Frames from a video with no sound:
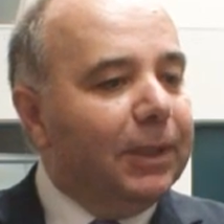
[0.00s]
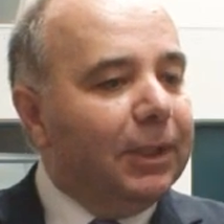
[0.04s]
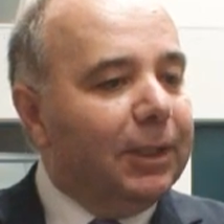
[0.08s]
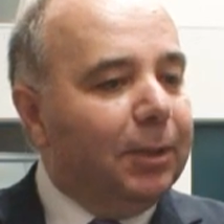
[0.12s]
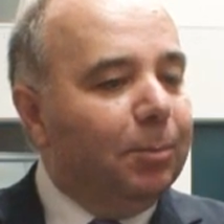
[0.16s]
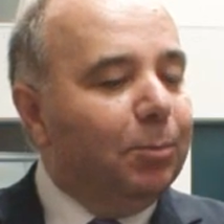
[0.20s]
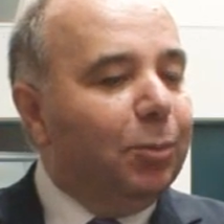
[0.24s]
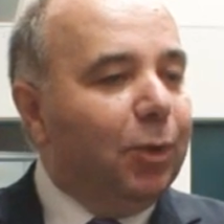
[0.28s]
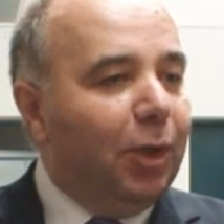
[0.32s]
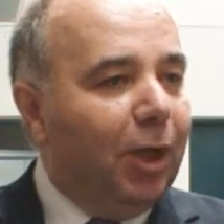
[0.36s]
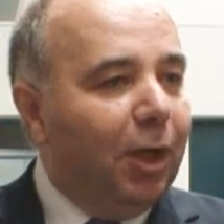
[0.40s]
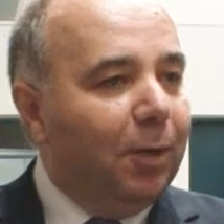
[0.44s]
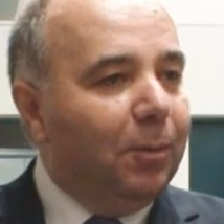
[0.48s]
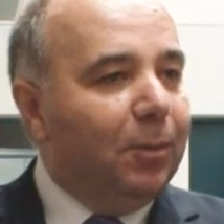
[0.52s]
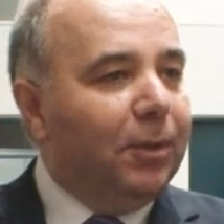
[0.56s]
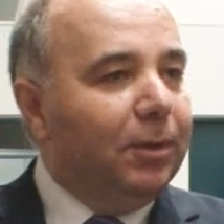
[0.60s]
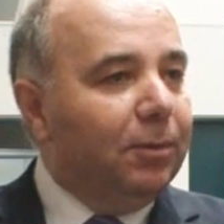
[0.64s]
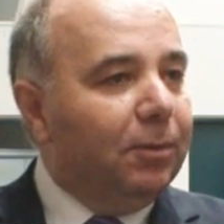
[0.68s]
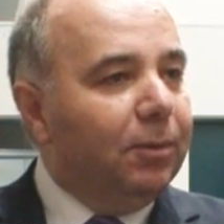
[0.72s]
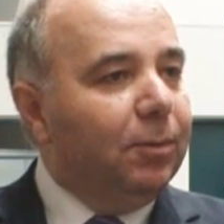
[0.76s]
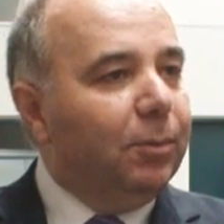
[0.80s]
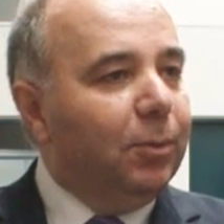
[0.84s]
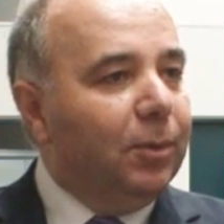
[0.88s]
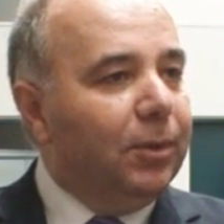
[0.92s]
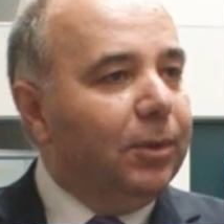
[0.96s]
comply with
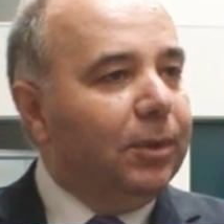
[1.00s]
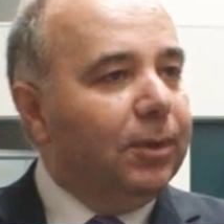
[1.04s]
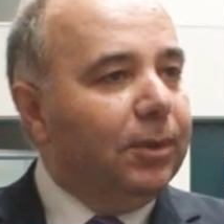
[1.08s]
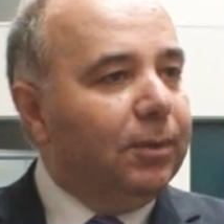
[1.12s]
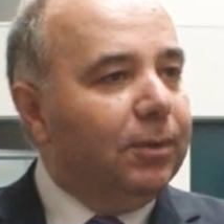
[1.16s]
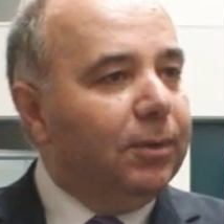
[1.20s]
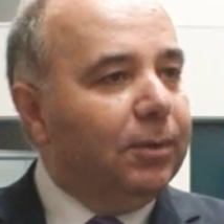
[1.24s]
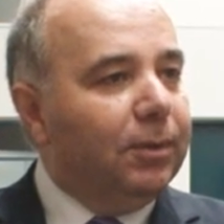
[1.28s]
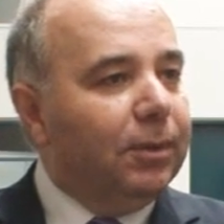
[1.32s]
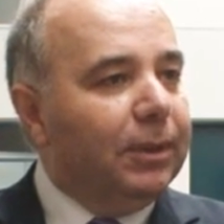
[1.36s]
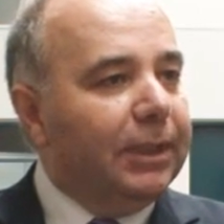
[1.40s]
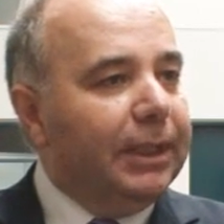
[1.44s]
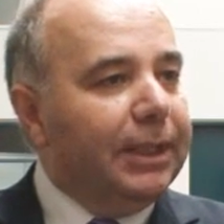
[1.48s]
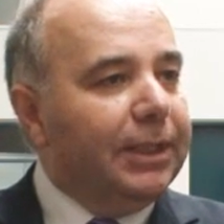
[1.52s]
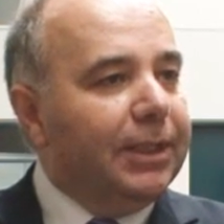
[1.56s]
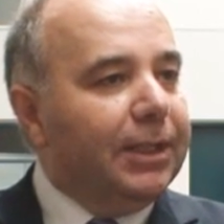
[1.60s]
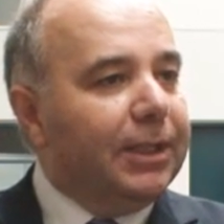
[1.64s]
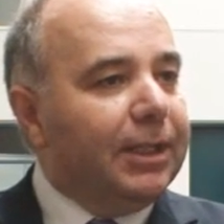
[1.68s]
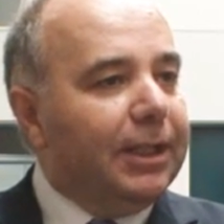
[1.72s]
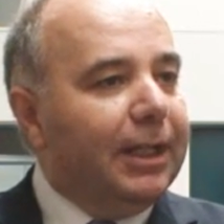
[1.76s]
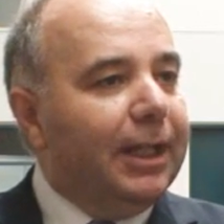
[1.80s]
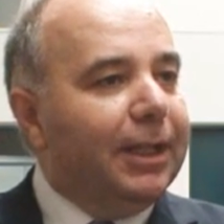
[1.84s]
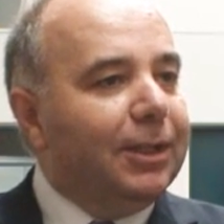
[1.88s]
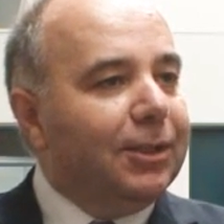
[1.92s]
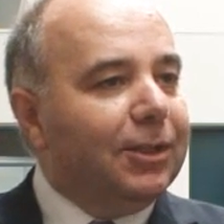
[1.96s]
the
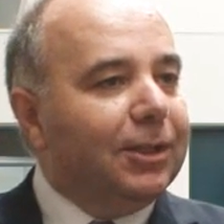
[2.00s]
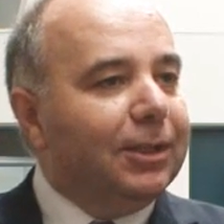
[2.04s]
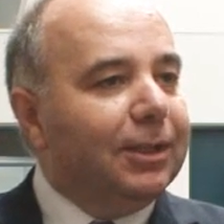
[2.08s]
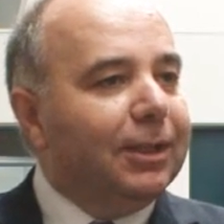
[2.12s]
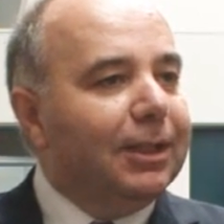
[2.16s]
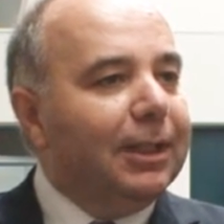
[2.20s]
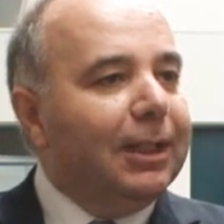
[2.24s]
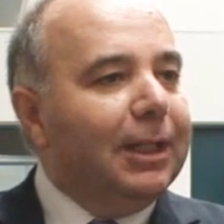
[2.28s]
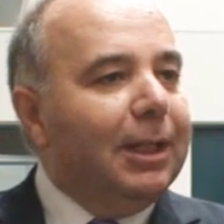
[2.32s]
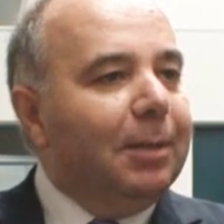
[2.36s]
legislation.